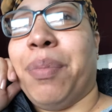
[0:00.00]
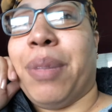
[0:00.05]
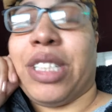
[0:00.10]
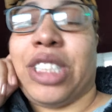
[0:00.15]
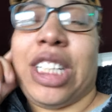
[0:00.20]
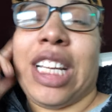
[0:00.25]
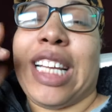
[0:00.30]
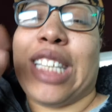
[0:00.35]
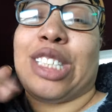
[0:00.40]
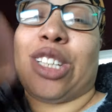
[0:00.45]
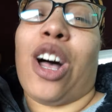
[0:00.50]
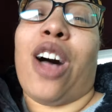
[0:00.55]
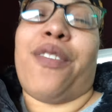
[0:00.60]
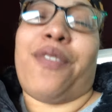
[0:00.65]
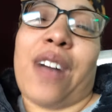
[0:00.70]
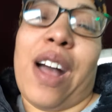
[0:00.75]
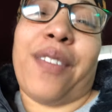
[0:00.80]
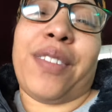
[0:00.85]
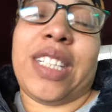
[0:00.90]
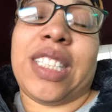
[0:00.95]
but she gets off
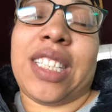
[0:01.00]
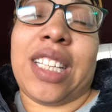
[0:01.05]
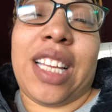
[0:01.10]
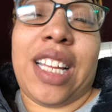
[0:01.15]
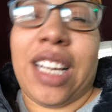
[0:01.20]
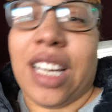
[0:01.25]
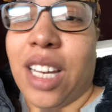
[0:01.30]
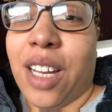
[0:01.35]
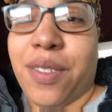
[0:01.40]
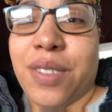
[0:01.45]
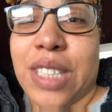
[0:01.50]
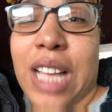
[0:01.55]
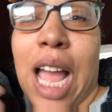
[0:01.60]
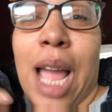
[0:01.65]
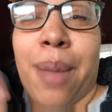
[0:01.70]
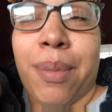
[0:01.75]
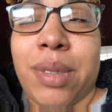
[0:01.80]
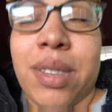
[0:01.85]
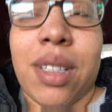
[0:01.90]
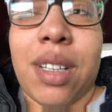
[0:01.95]
obviously in enough
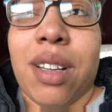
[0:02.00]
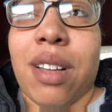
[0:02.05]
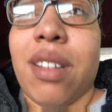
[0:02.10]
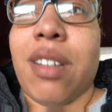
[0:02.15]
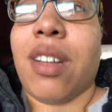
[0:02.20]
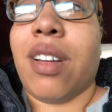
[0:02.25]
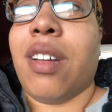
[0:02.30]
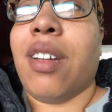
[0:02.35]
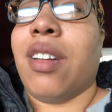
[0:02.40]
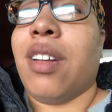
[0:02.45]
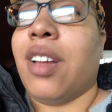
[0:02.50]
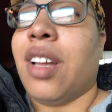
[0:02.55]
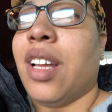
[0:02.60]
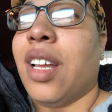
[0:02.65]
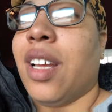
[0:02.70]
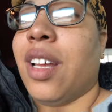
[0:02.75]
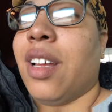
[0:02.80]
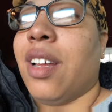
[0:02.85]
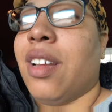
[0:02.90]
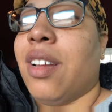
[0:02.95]
time to
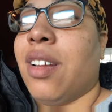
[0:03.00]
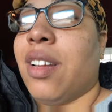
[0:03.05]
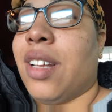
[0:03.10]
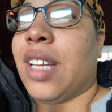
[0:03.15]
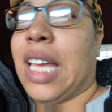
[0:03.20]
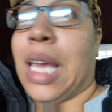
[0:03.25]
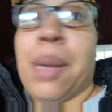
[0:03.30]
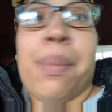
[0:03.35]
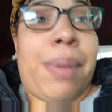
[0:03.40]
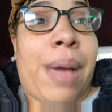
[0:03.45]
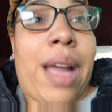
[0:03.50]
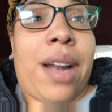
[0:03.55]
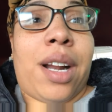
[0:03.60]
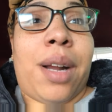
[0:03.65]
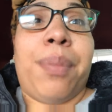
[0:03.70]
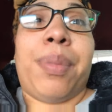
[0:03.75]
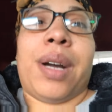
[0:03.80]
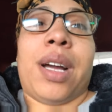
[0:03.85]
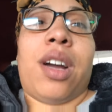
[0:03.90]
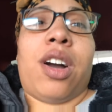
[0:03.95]
get
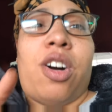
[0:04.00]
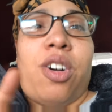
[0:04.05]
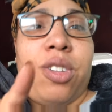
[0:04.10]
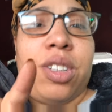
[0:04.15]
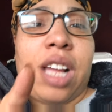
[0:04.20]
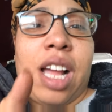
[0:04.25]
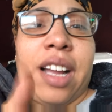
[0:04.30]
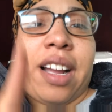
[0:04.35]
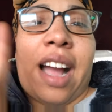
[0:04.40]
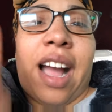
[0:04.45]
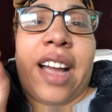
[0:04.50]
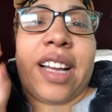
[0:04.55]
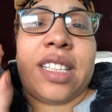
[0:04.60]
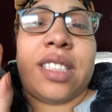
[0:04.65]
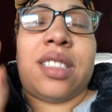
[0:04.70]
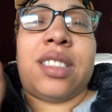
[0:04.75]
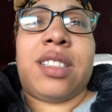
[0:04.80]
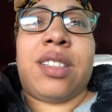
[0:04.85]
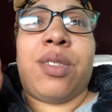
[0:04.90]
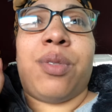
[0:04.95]
better. But hold on
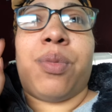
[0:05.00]
guys,